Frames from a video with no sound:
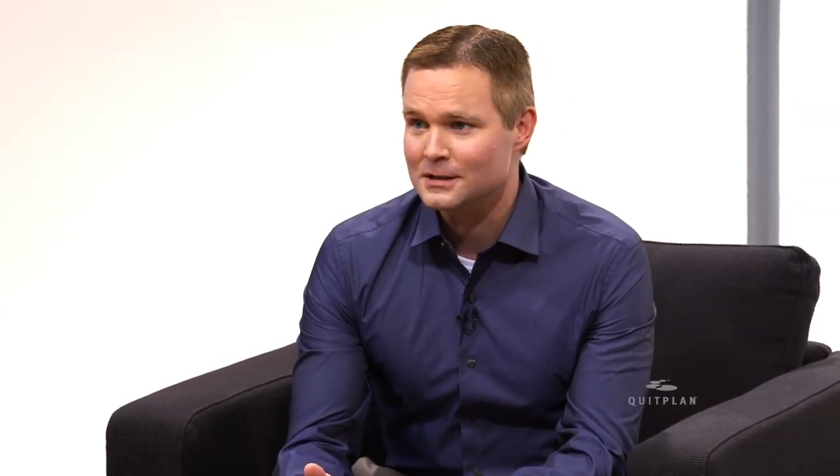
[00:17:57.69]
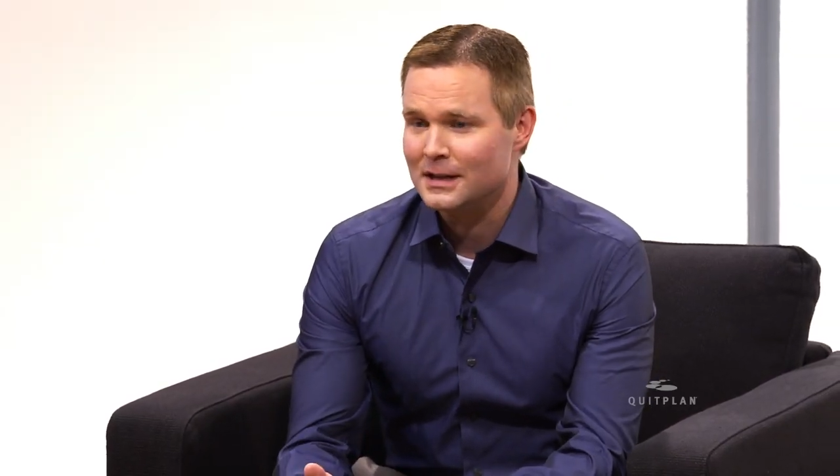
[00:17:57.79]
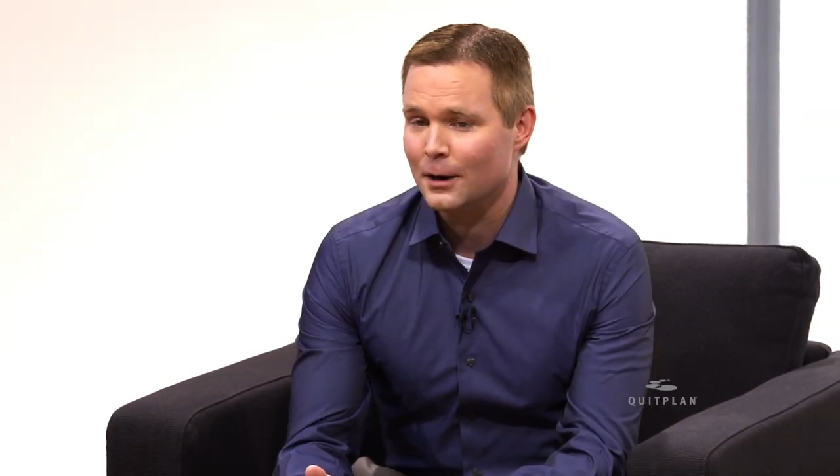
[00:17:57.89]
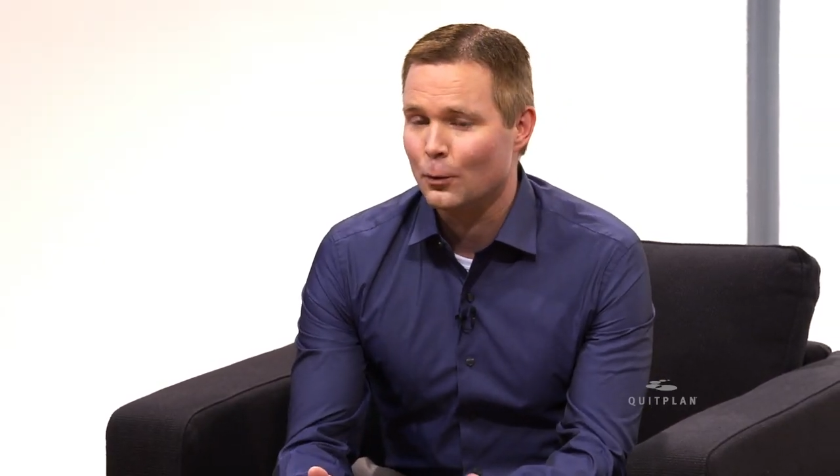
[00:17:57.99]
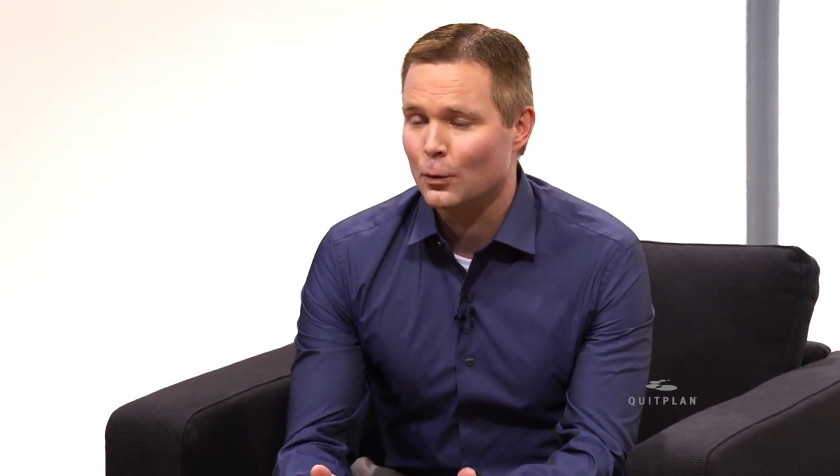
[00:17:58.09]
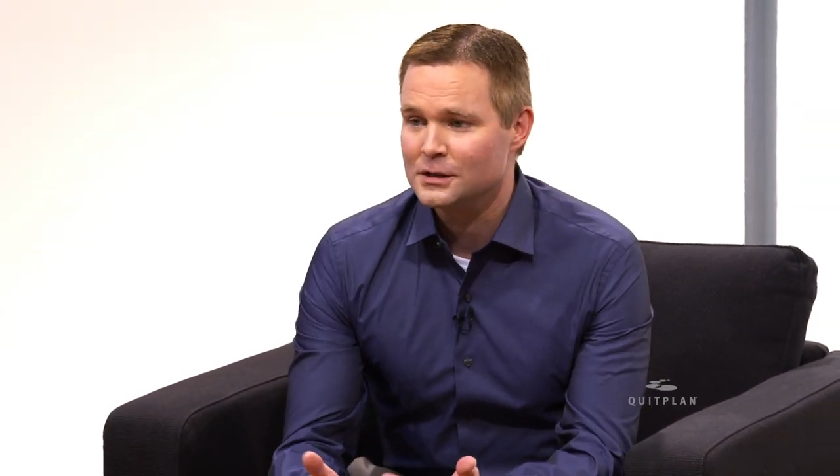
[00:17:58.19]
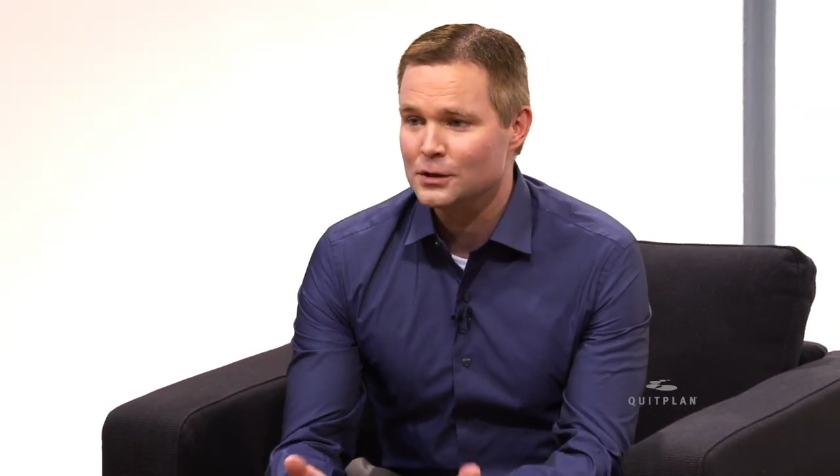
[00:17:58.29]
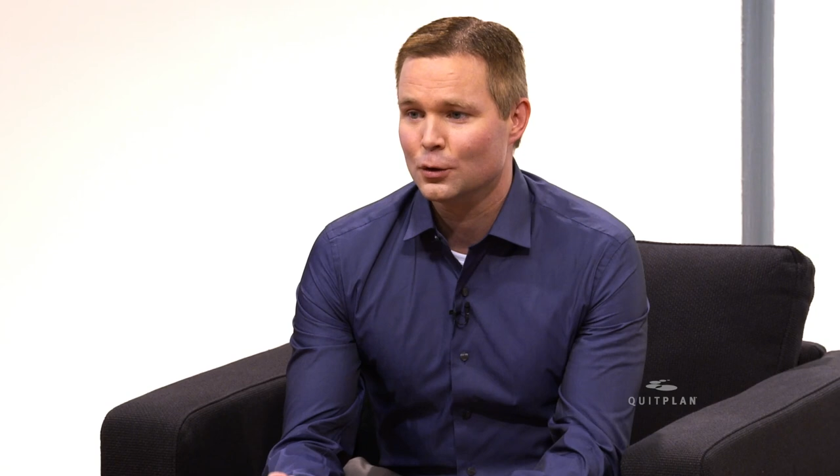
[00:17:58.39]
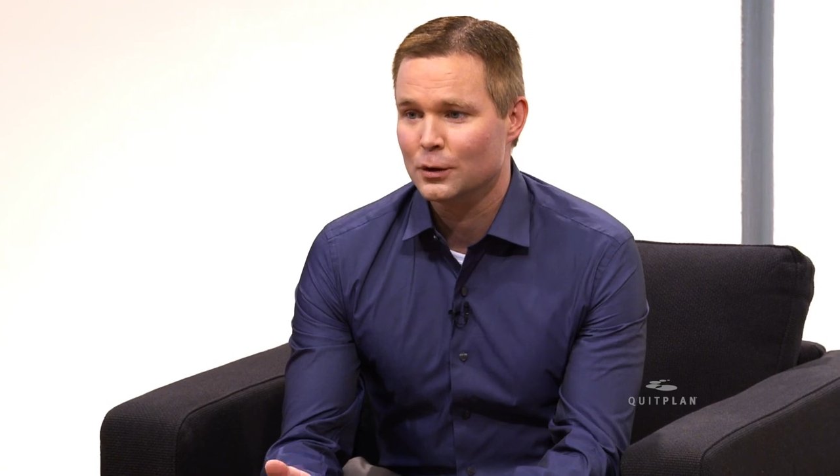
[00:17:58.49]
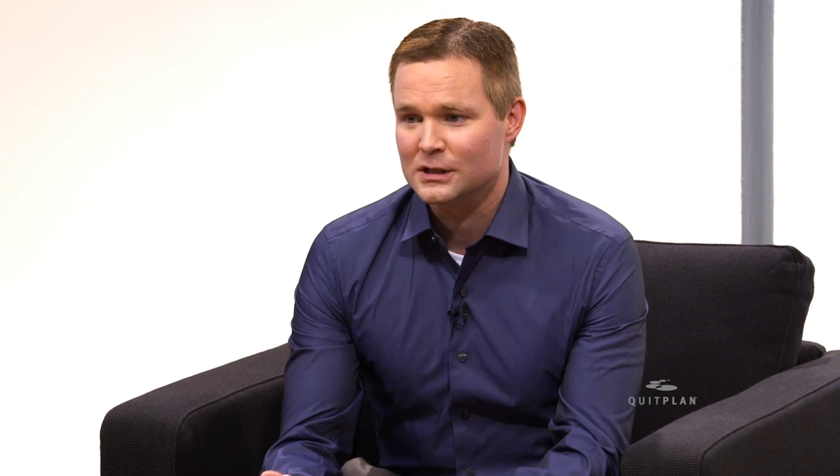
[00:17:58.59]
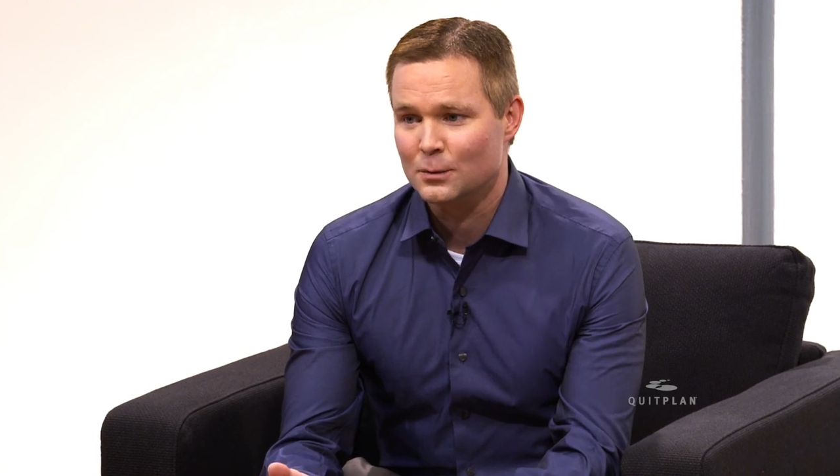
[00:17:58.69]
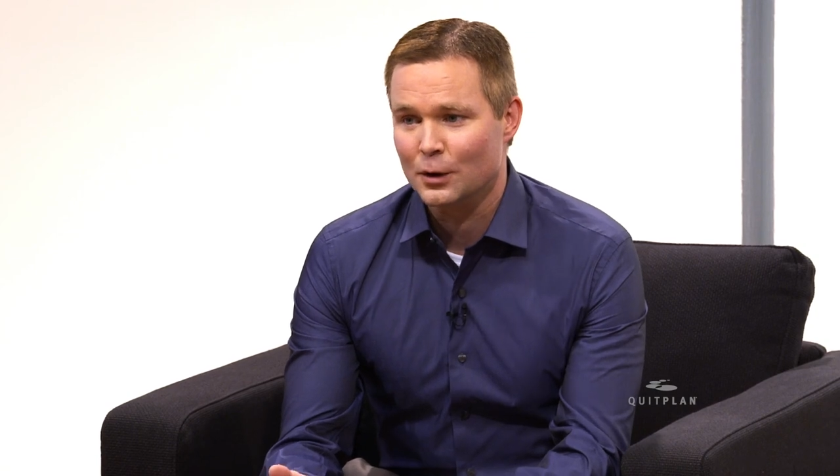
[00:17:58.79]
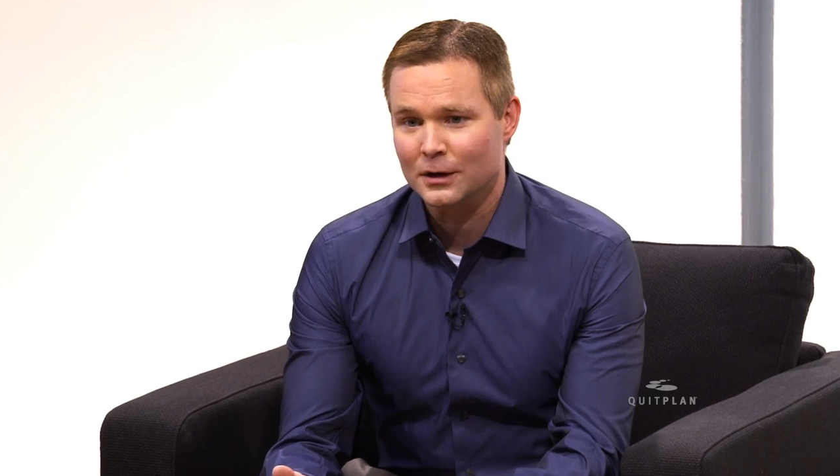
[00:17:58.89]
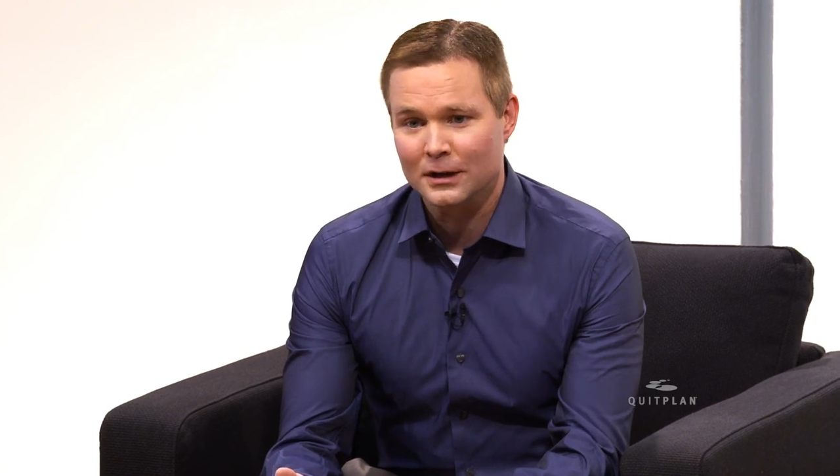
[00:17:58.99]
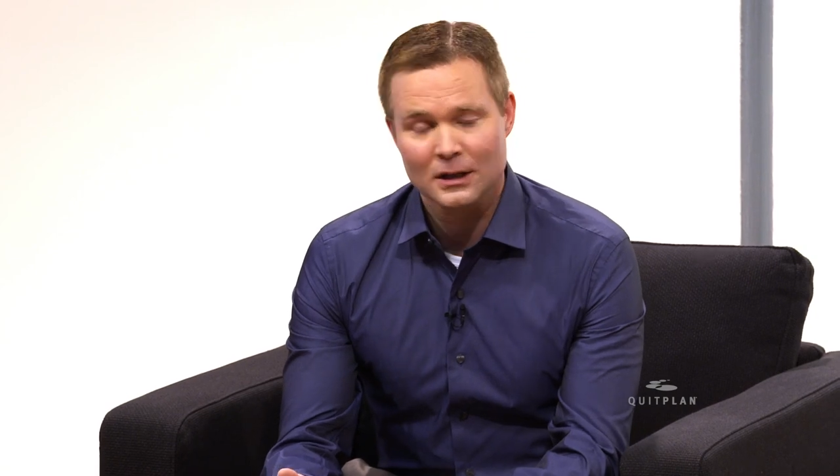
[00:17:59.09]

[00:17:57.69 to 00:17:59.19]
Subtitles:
that once you quit smoking,